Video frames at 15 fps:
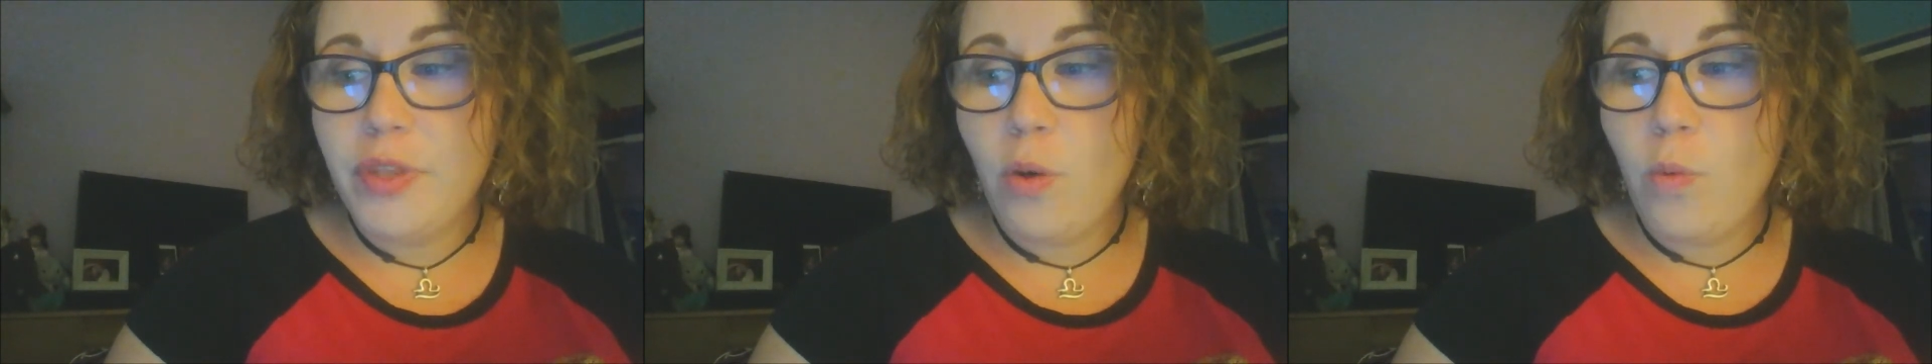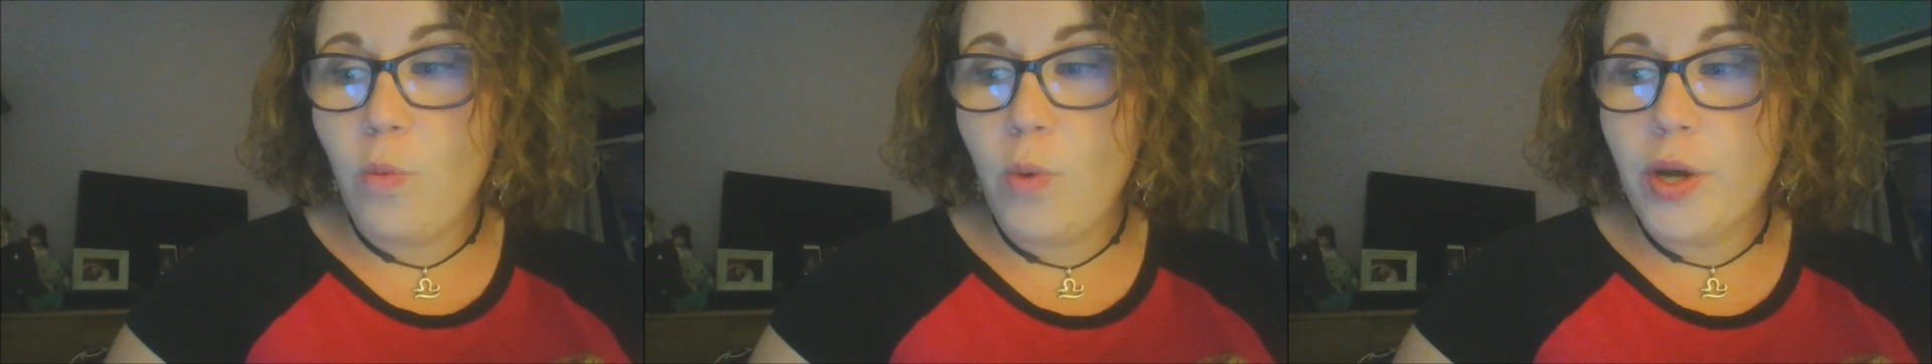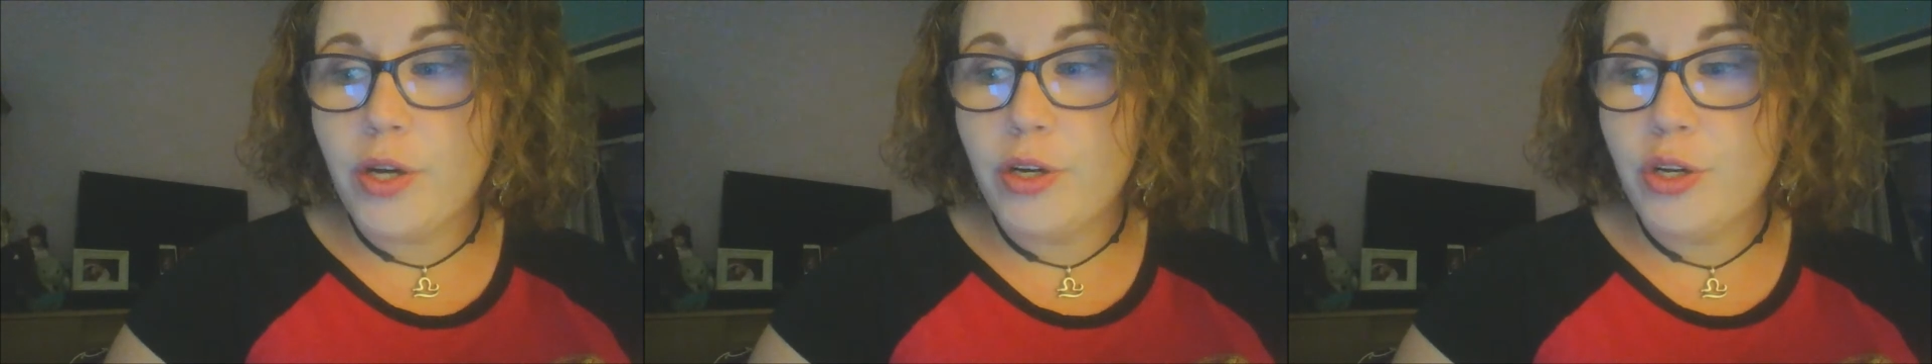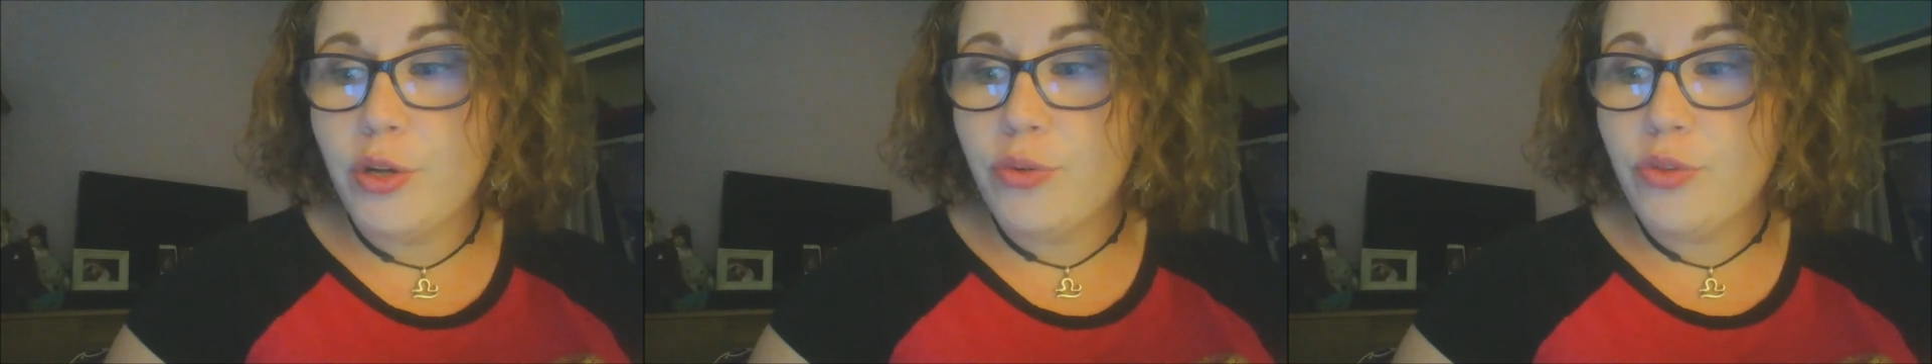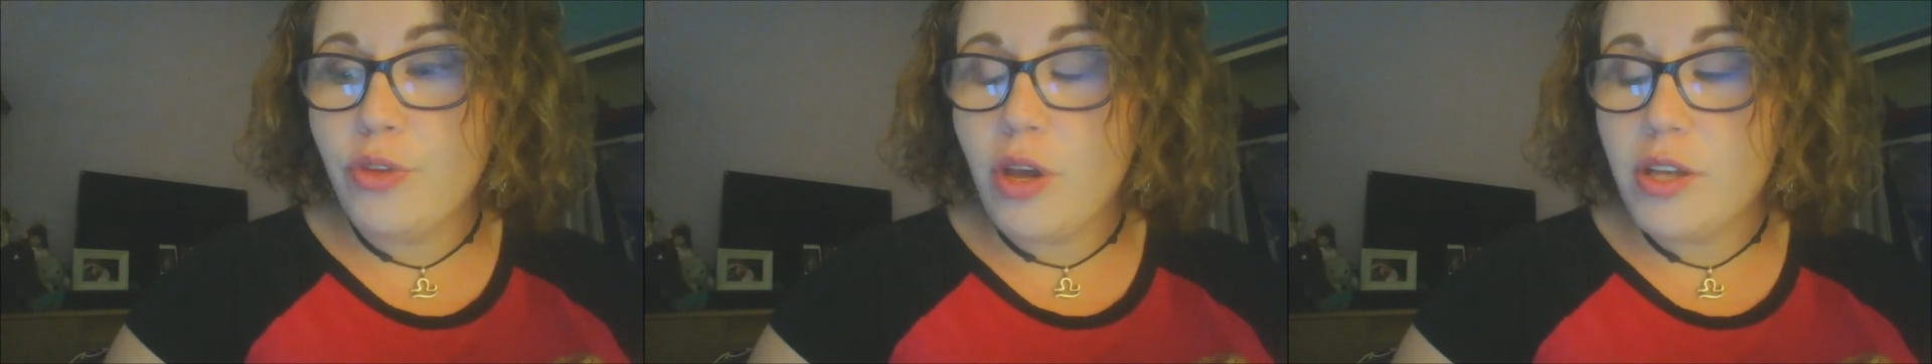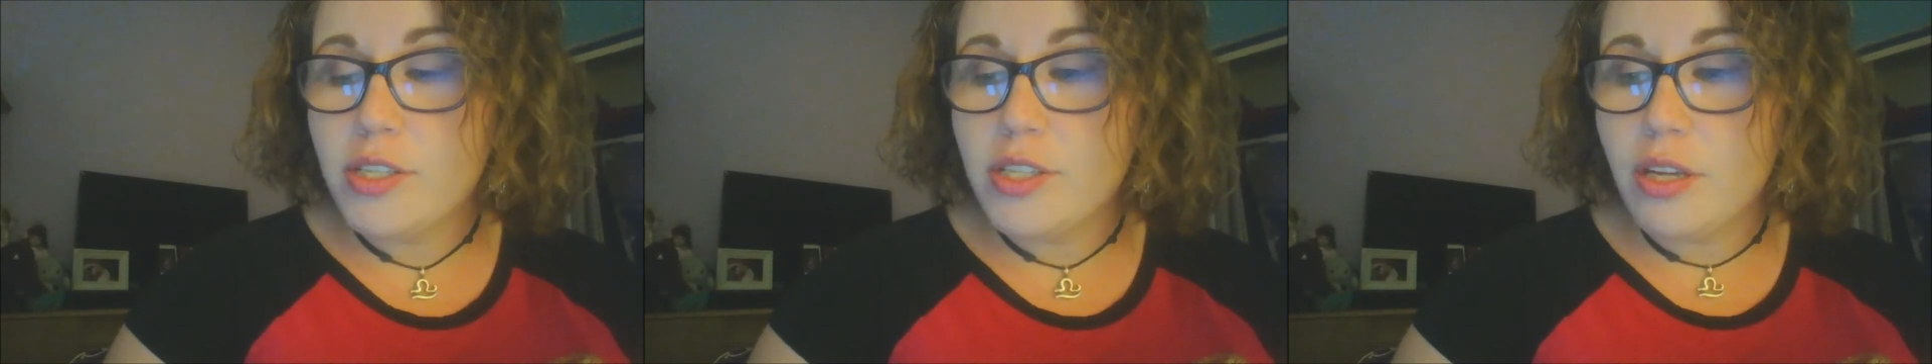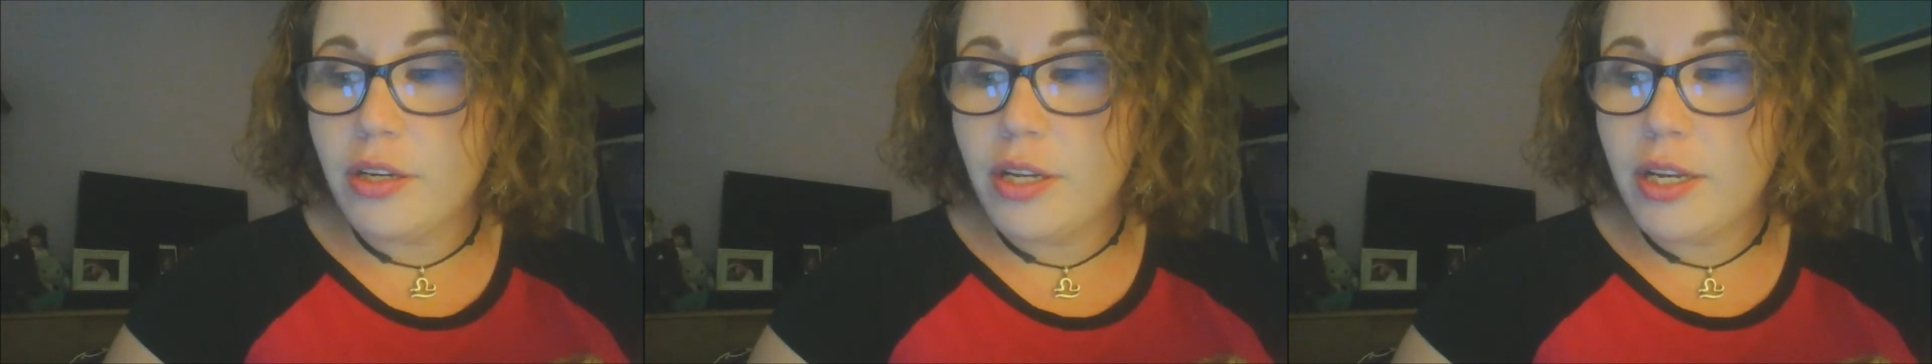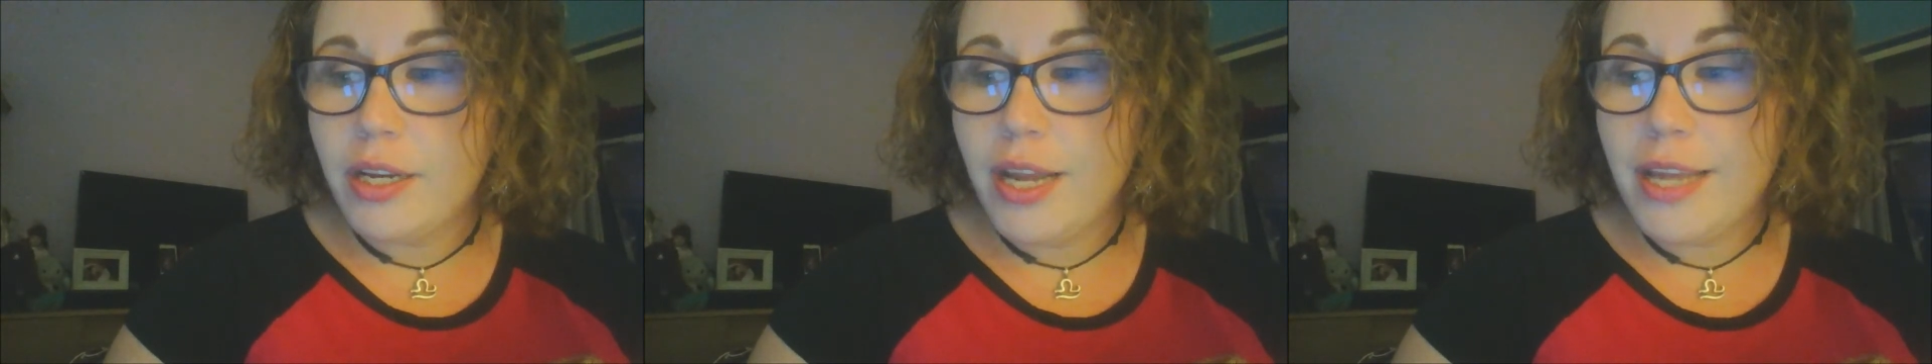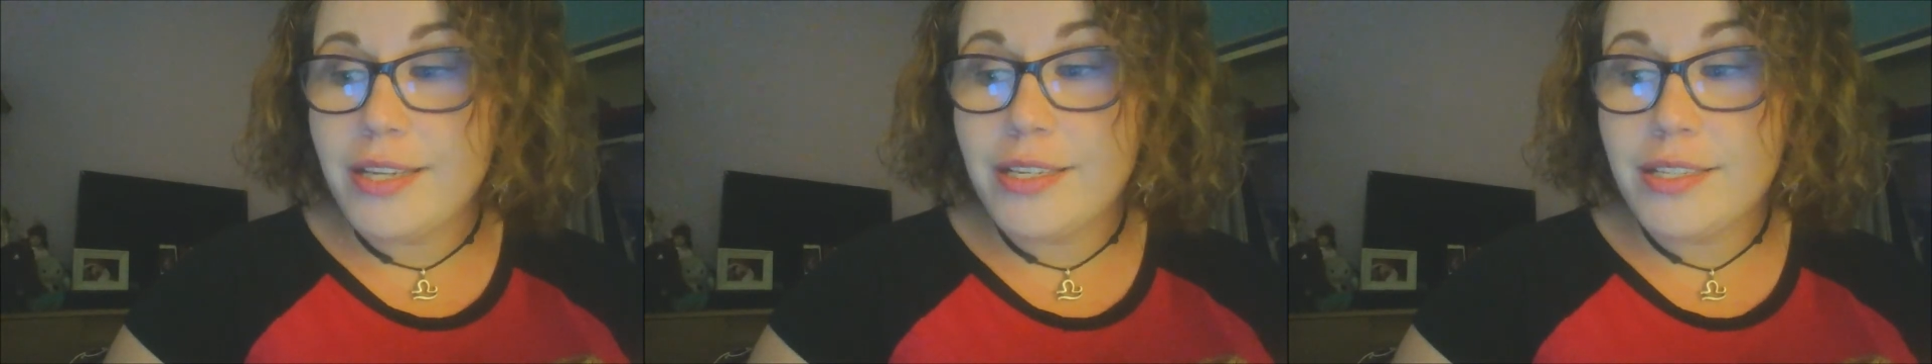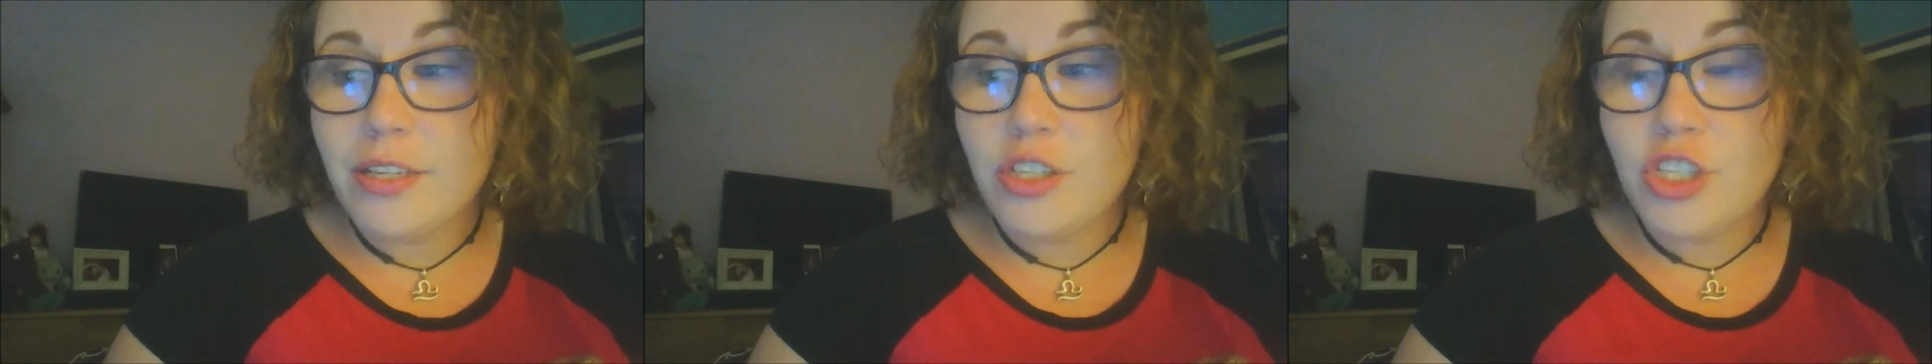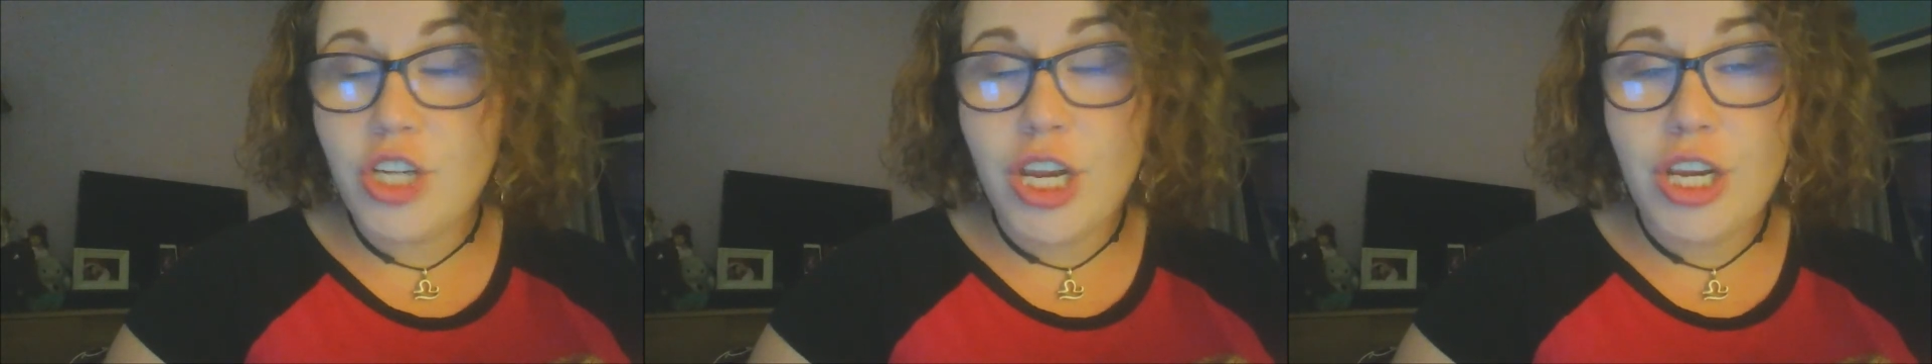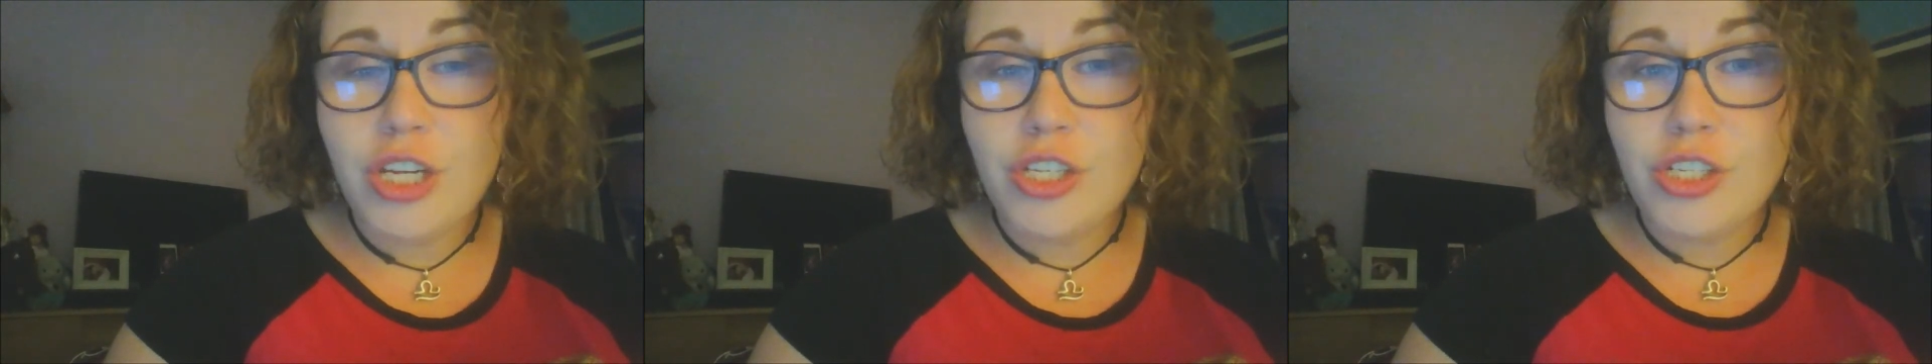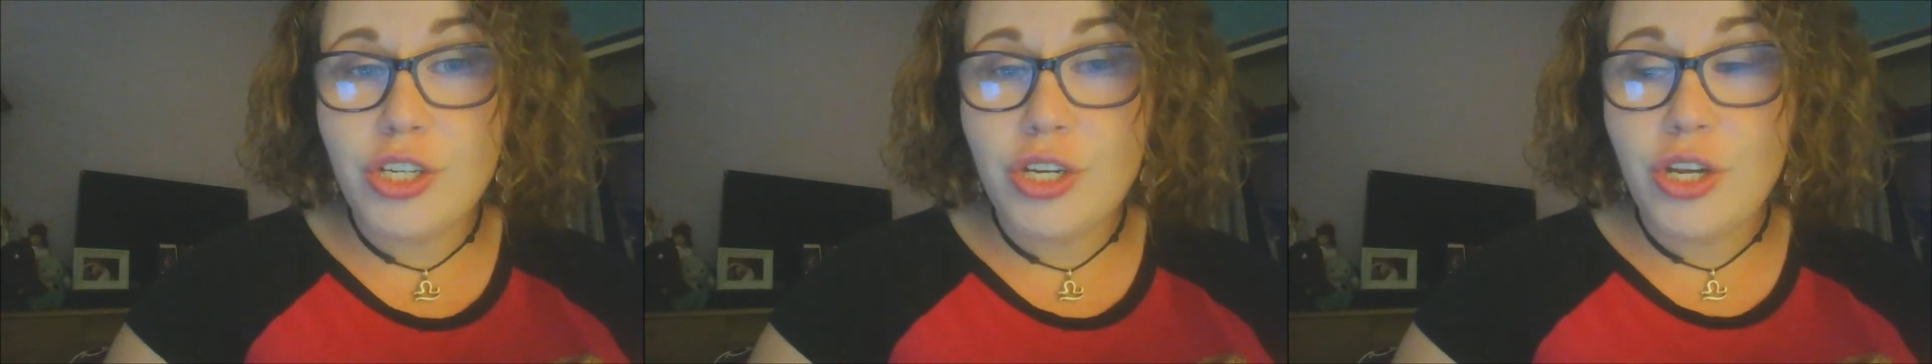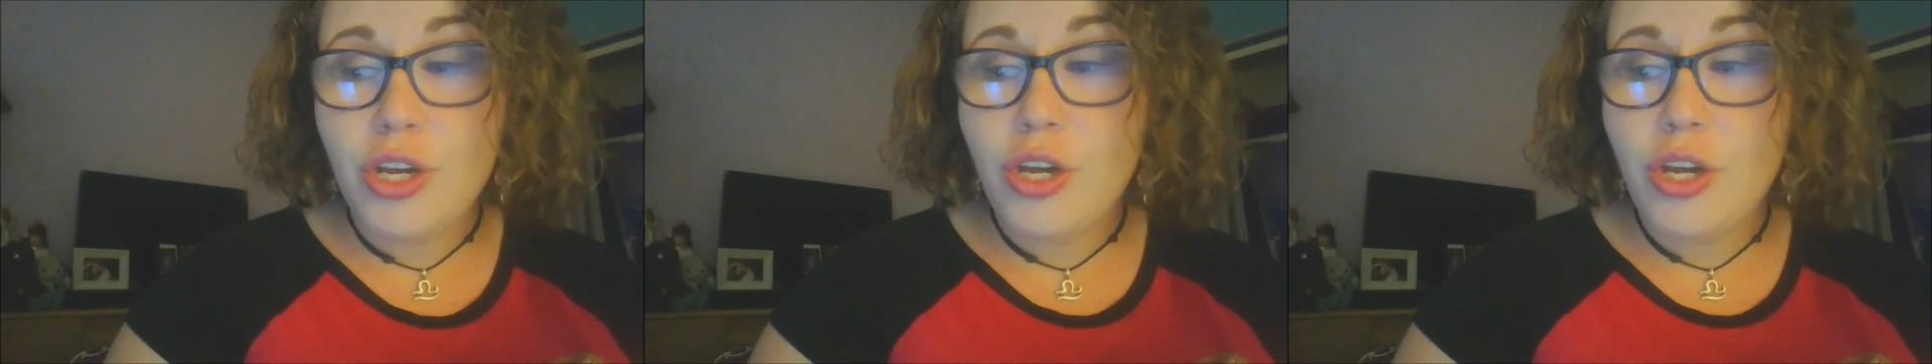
What are your thoughts on it, and does it change